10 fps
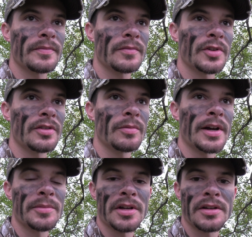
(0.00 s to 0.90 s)
which is why
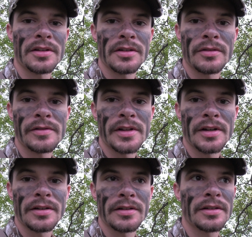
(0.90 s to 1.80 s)
I'm not hunting over
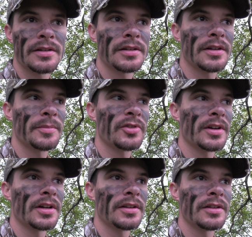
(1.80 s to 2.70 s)
there. I'm
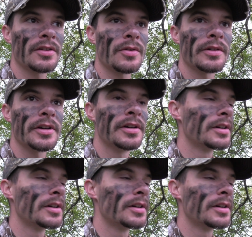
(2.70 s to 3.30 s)
trying to hunt this corner.